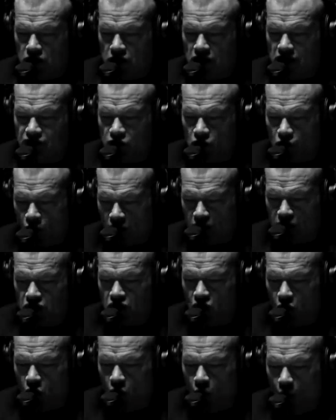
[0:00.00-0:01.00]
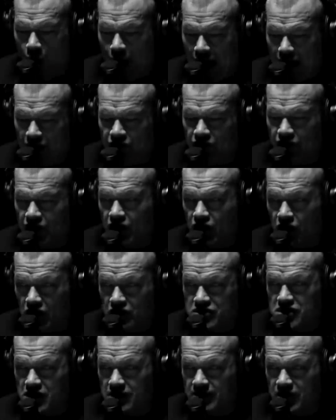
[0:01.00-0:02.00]
If you want to know why they
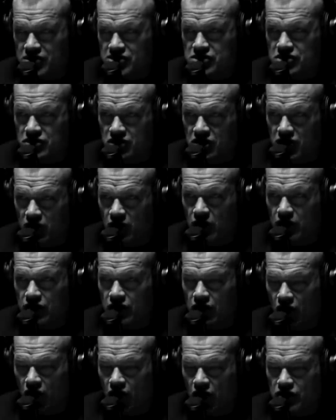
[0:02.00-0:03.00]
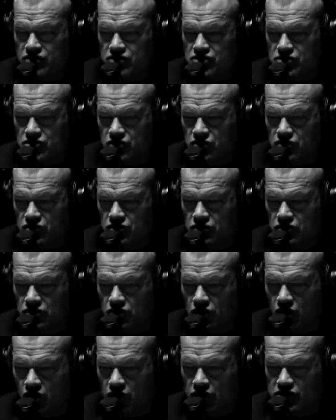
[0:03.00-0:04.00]
cost that much, go on to
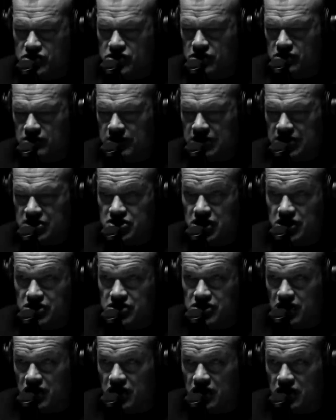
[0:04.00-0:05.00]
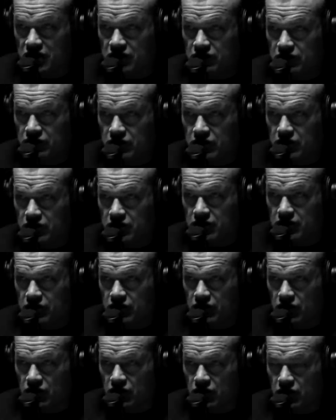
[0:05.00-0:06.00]
Origin BJJ
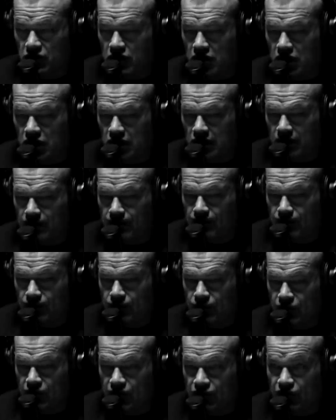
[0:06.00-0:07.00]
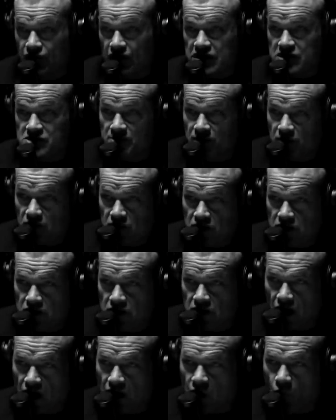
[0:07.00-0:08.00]
um, Facebook
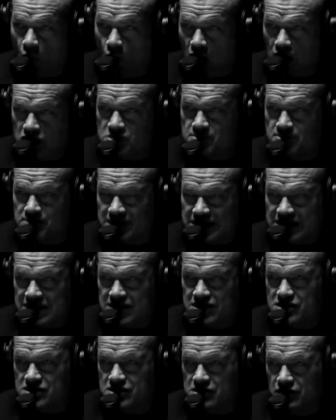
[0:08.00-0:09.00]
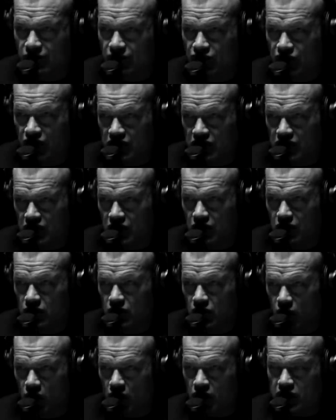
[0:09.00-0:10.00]
and mm-hmm. watch Pete's video
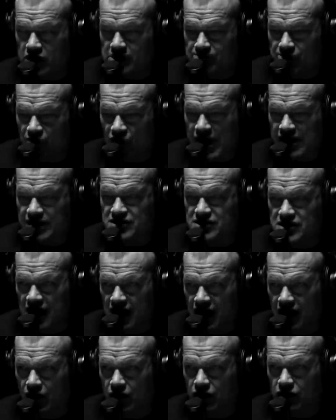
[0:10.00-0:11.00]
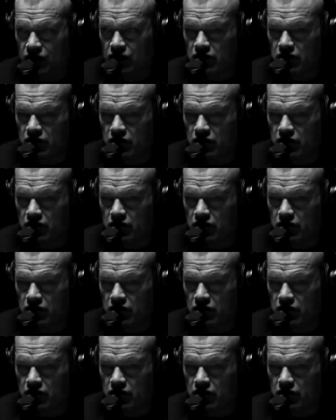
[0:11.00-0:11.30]
where he breaks down